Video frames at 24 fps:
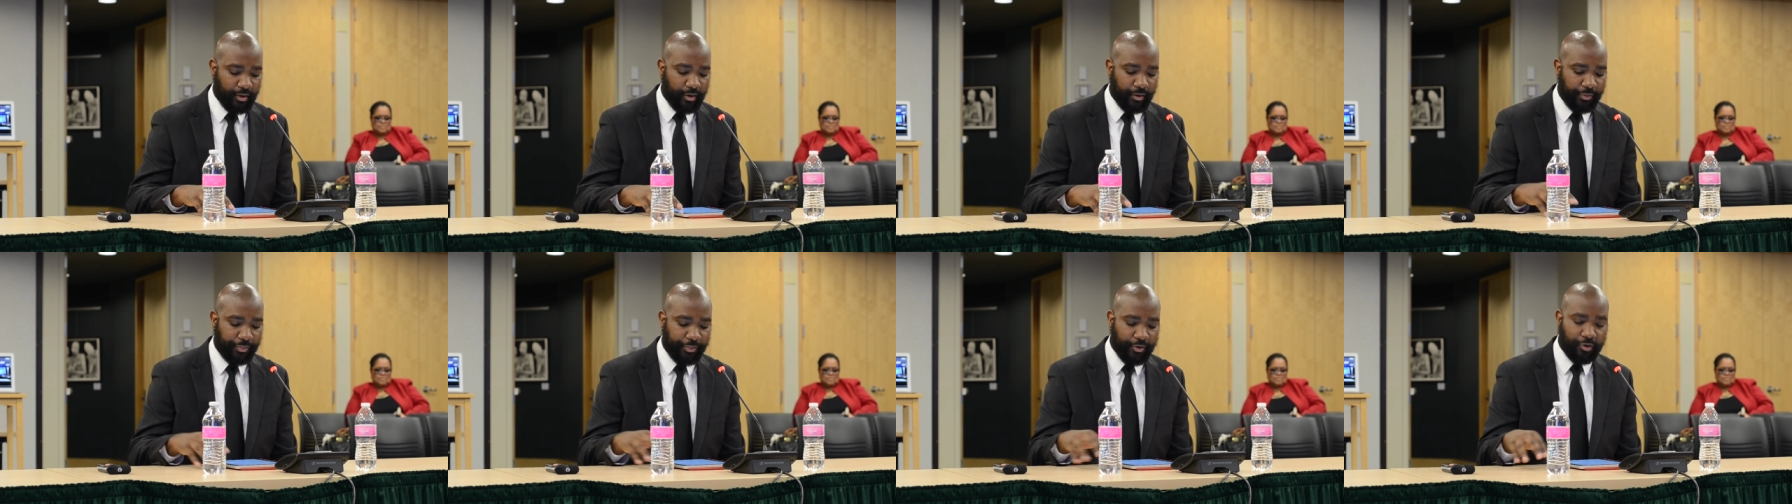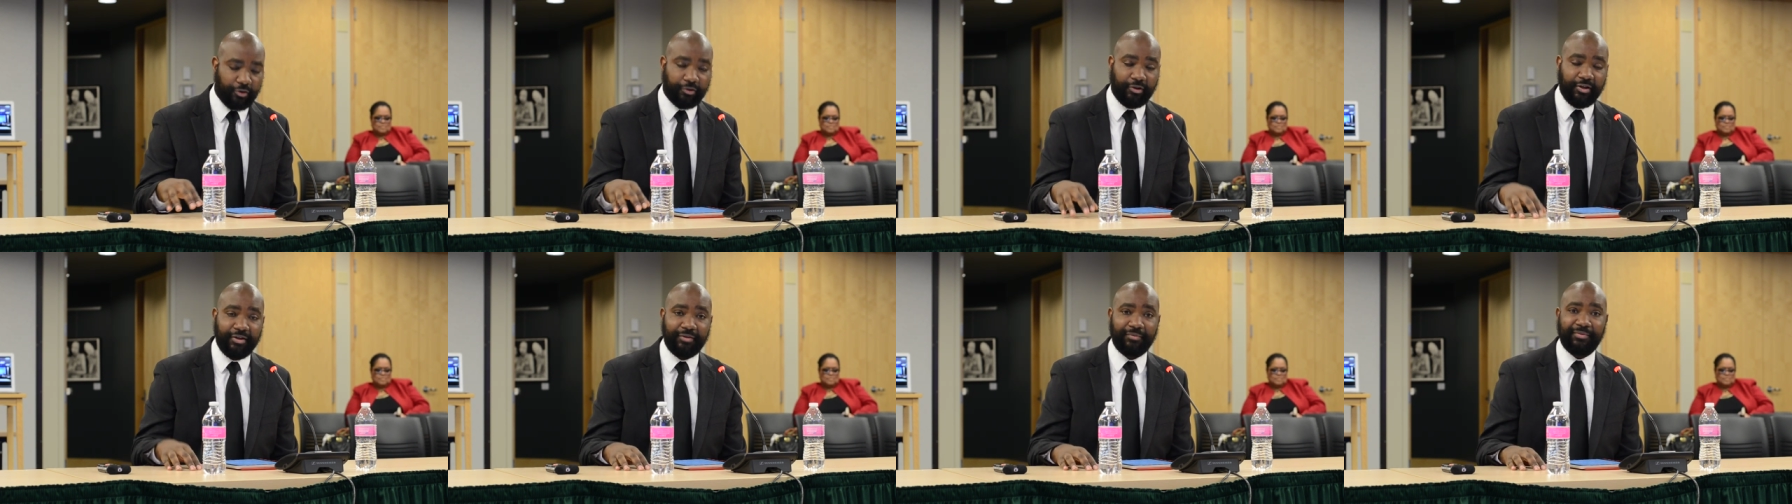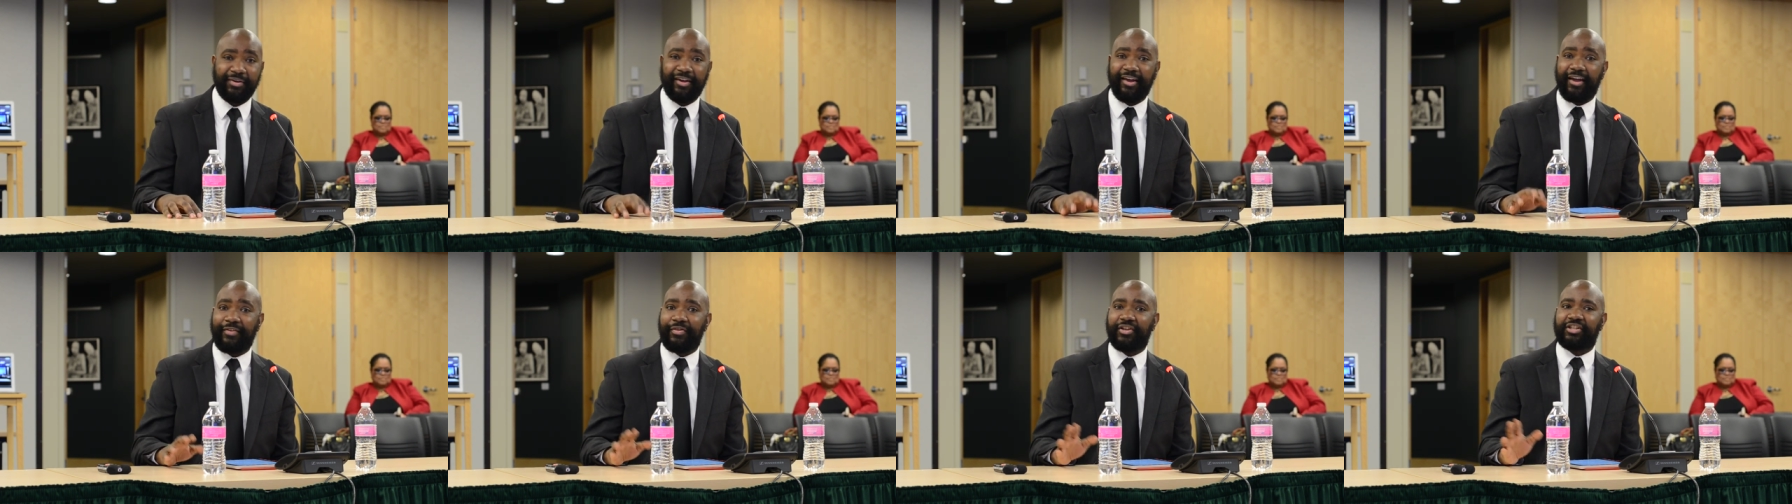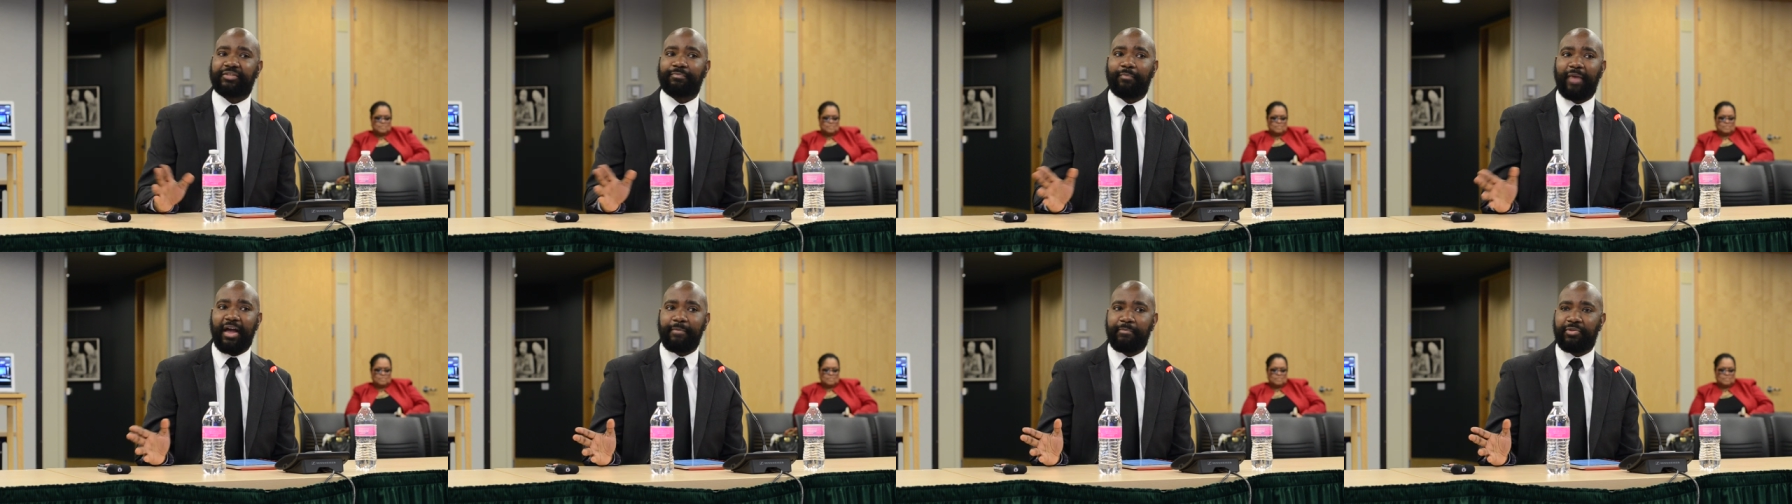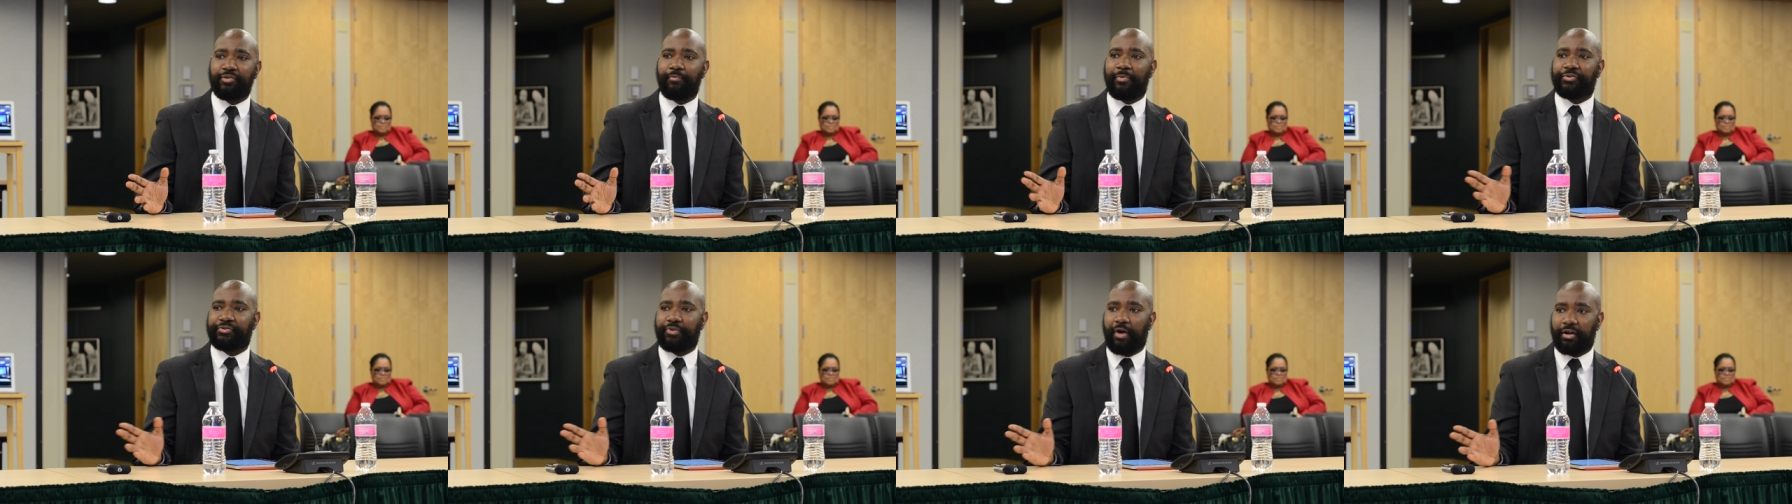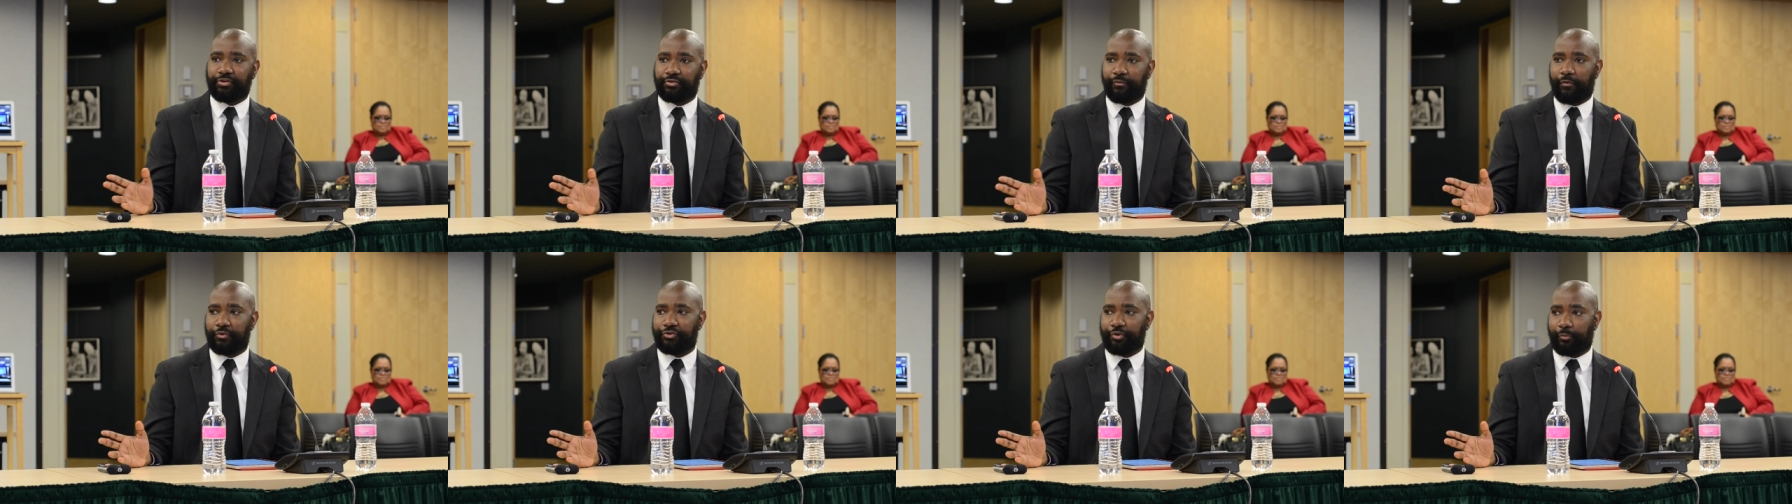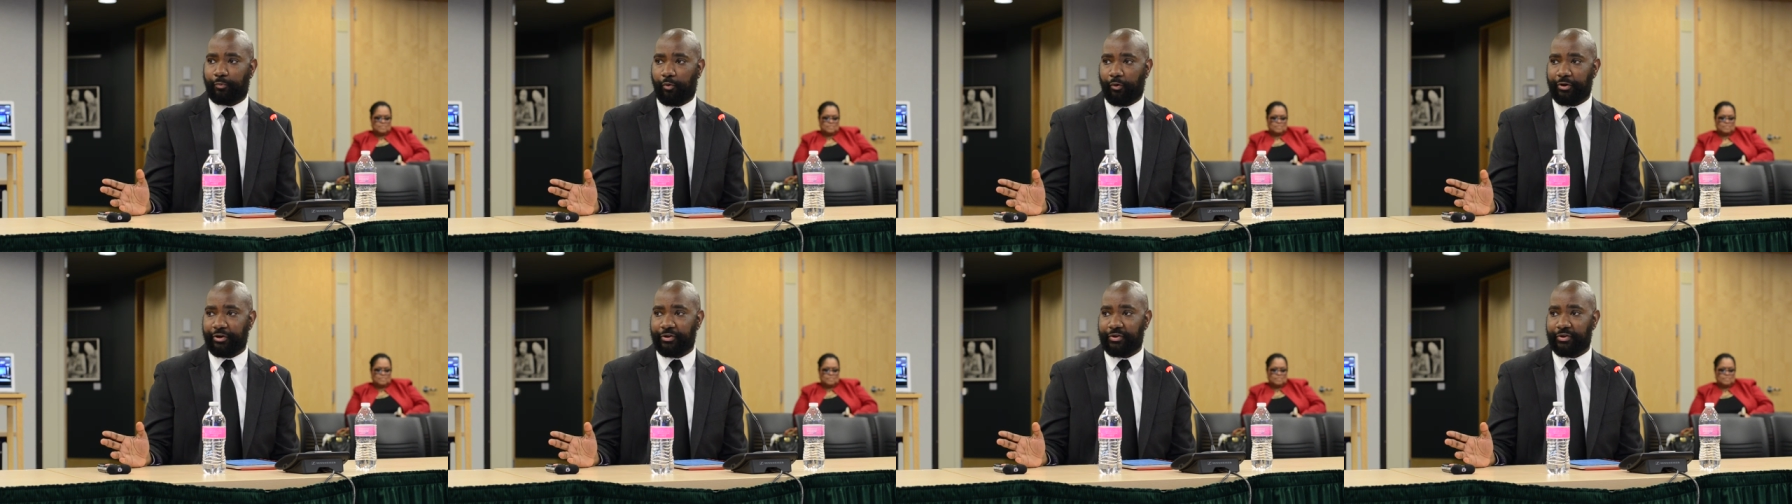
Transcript: Thirdly, and this might be the most controversial point,